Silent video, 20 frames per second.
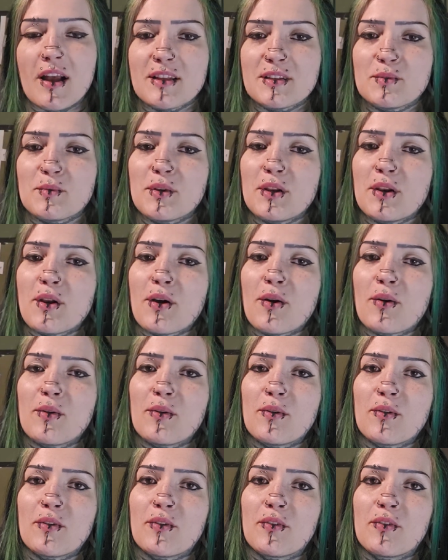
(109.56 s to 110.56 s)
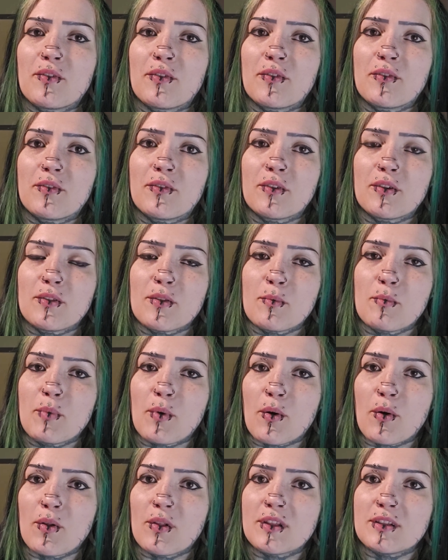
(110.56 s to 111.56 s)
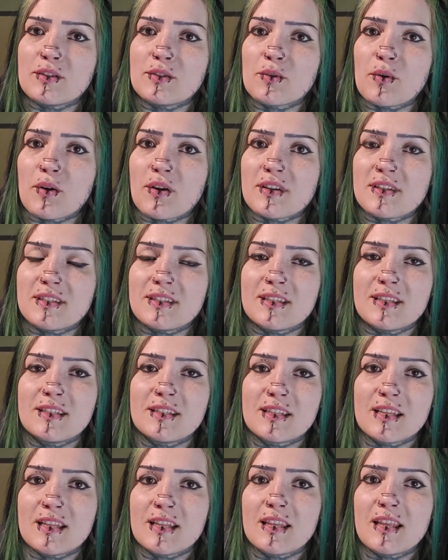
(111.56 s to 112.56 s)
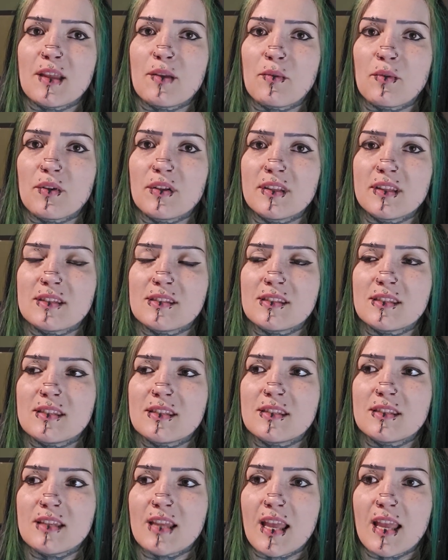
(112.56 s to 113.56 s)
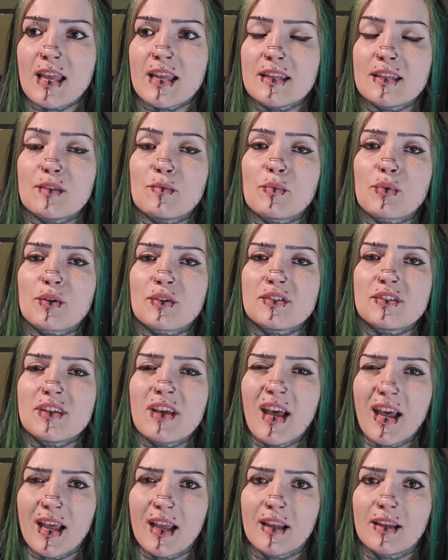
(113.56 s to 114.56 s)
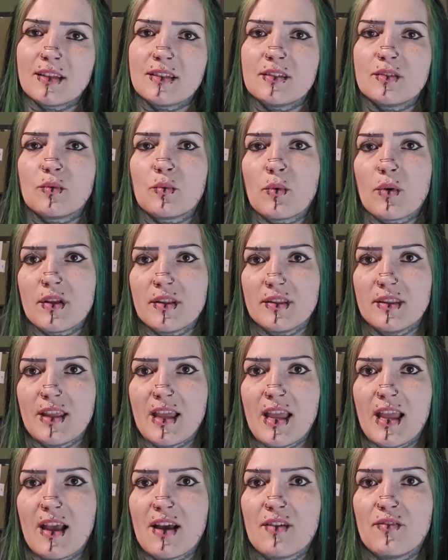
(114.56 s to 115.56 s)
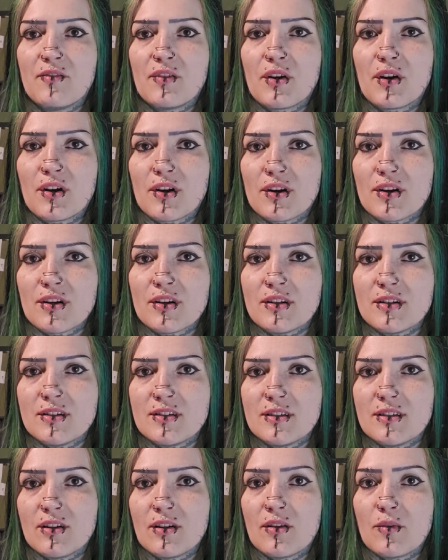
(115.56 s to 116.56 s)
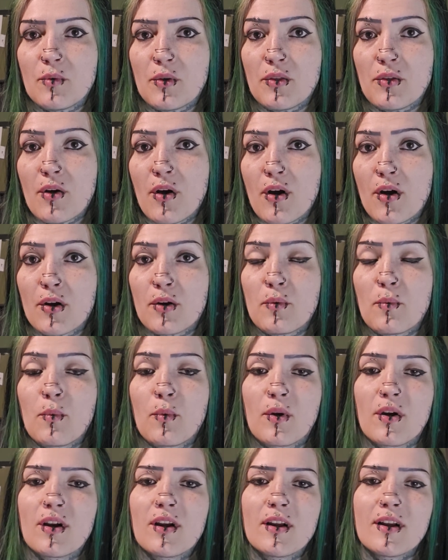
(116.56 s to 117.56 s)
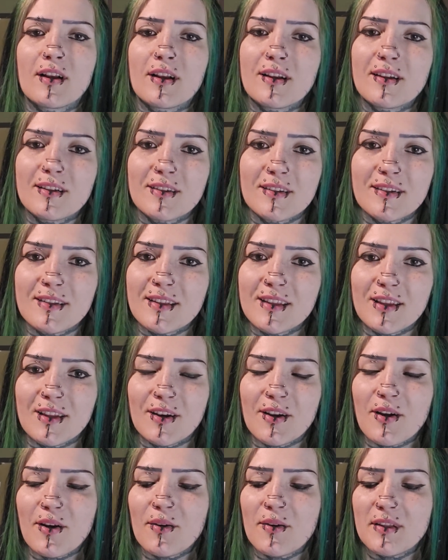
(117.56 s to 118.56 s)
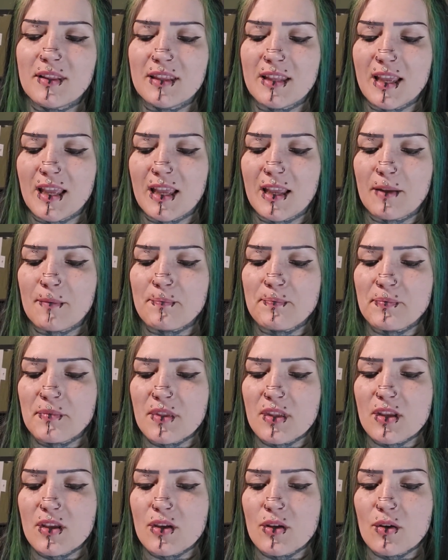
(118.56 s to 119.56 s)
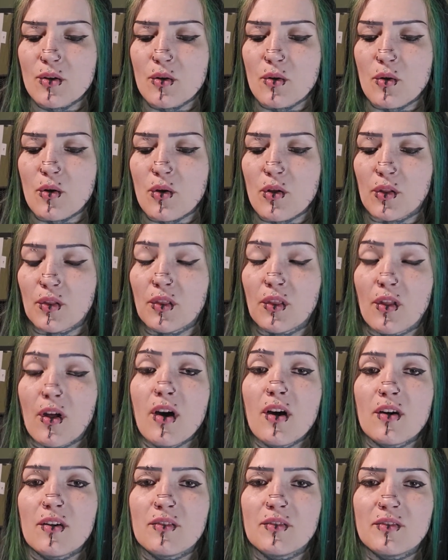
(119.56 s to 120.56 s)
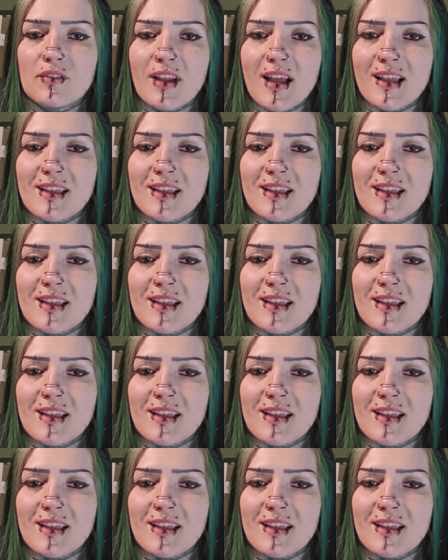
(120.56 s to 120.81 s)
as we know, for the bull and Taurus season, they really stand and protect what they have earned with hard work, and they love